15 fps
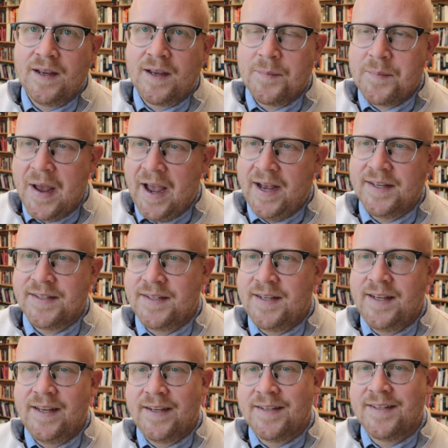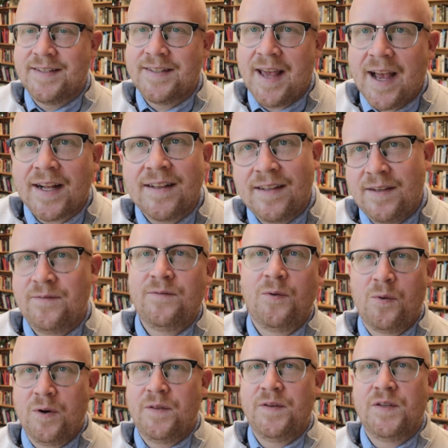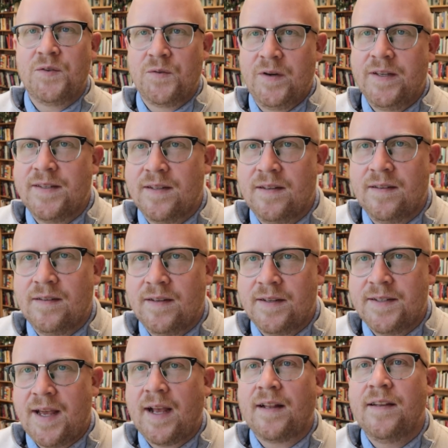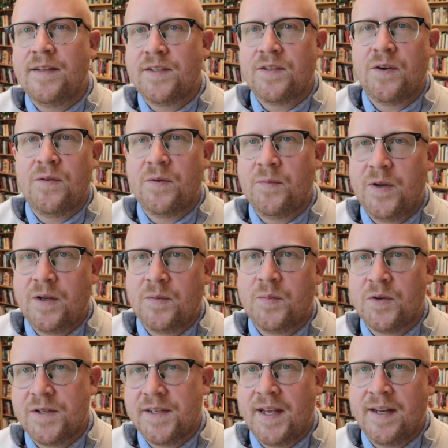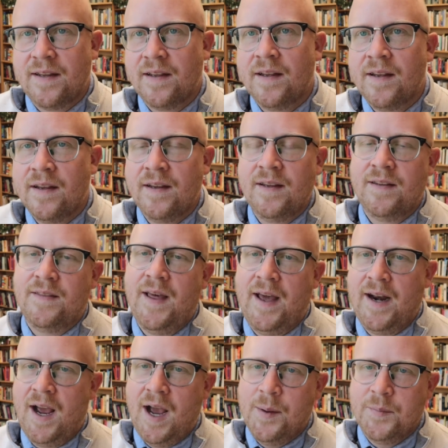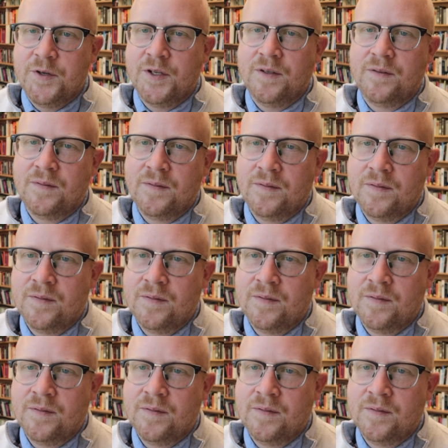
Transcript: capacity exactly for this reason, exactly so that we could present that option.